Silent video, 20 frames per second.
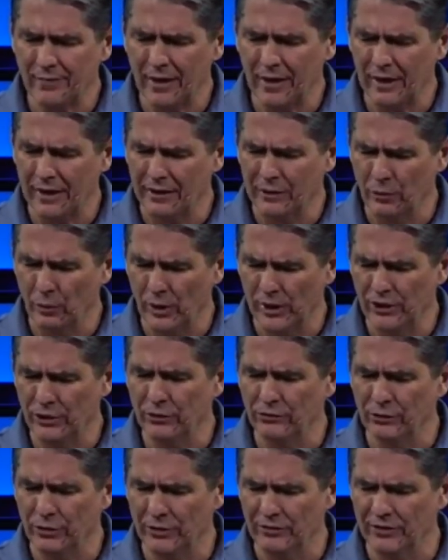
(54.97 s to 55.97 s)
and the way
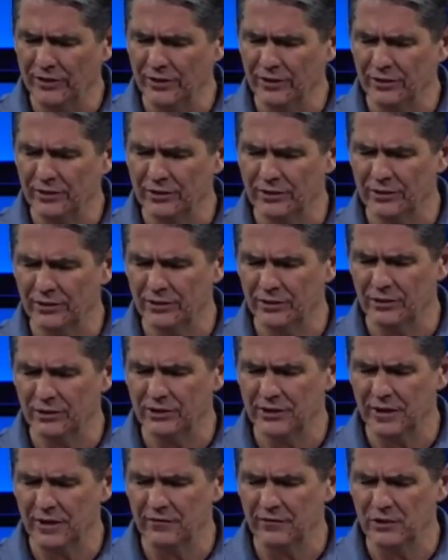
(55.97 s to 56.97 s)
you've revealed
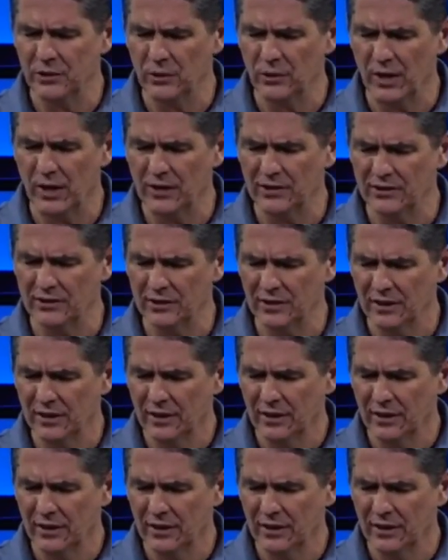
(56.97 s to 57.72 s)
yourself to us.